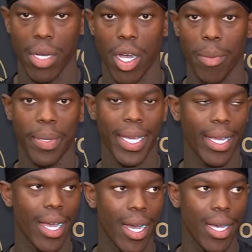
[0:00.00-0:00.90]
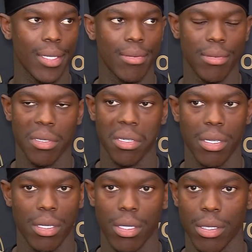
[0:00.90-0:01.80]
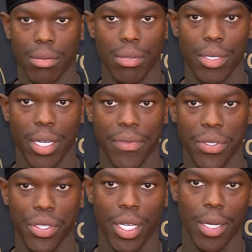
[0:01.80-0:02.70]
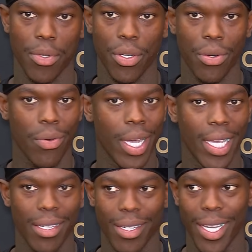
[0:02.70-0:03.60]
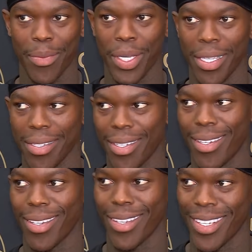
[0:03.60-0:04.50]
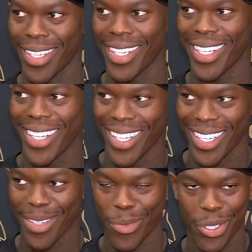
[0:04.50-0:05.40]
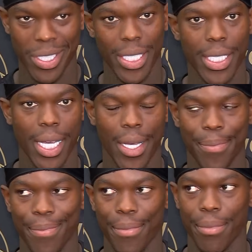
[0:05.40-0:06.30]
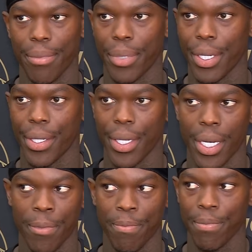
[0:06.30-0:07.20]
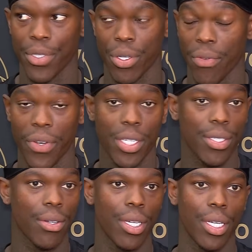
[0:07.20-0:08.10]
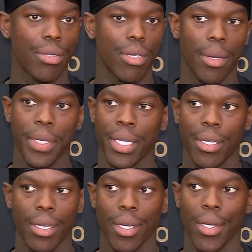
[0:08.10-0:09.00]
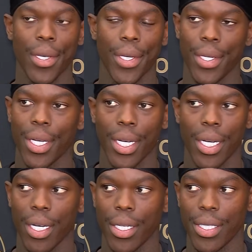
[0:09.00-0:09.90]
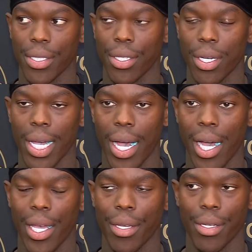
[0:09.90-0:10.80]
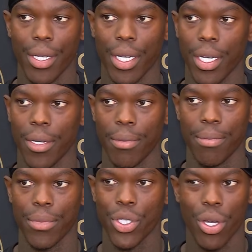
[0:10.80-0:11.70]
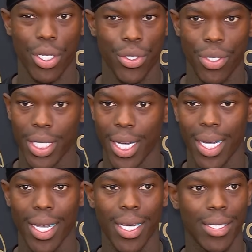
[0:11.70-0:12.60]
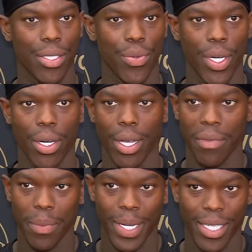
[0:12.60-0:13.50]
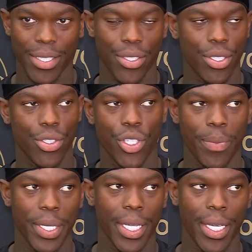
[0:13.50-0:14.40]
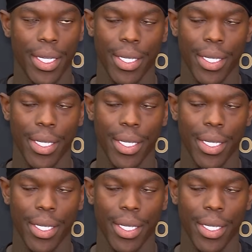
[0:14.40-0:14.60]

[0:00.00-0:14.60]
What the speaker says: hard playing guy, tough to stop, going right like me most of the time. But so far, so good. I mean, he's a good guy. Talking to the young guys as well, everybody's just chipping in.